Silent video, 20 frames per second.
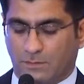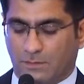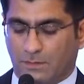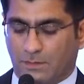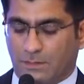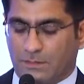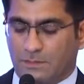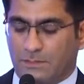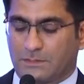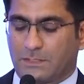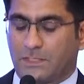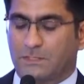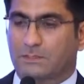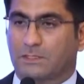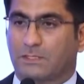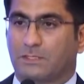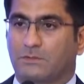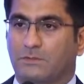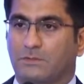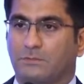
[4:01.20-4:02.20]
This has
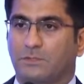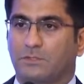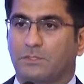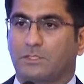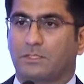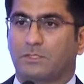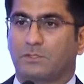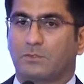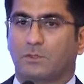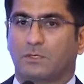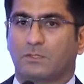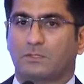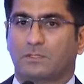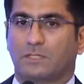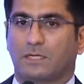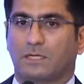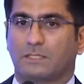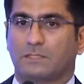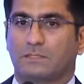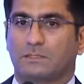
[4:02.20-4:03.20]
contributed to a
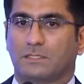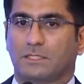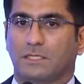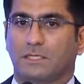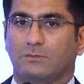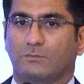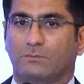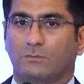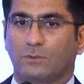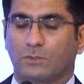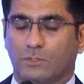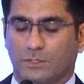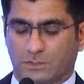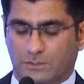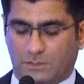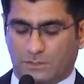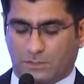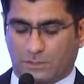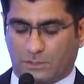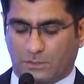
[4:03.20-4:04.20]
rise in food
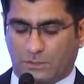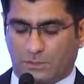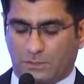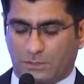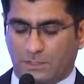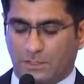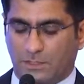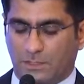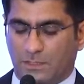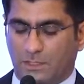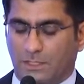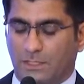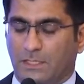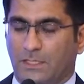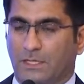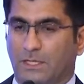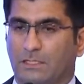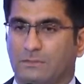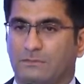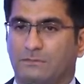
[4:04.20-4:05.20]
insecurity
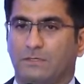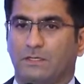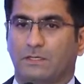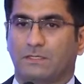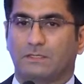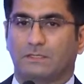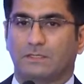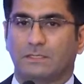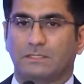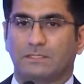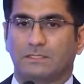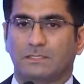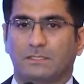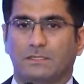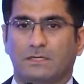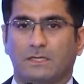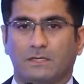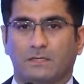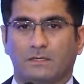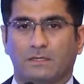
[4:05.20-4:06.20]
as we are
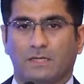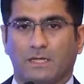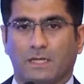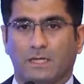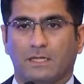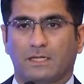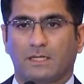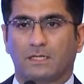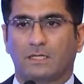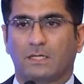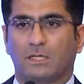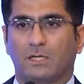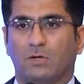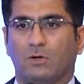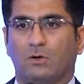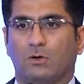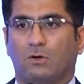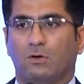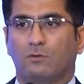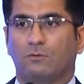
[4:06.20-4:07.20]
increasingly relying
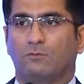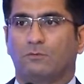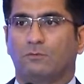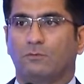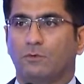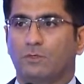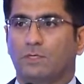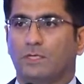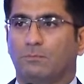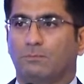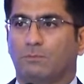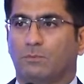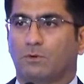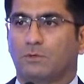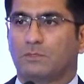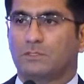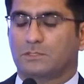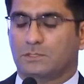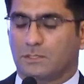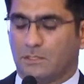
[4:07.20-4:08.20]
on food
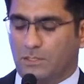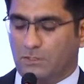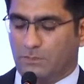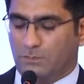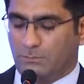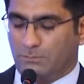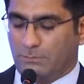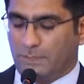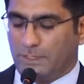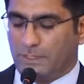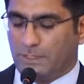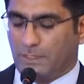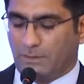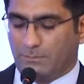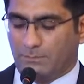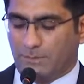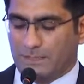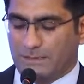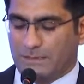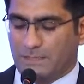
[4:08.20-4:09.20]
imports to meet our
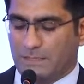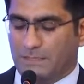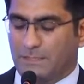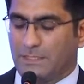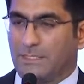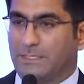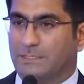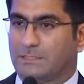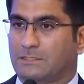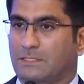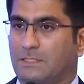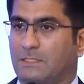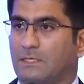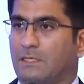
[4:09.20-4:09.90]
basic needs,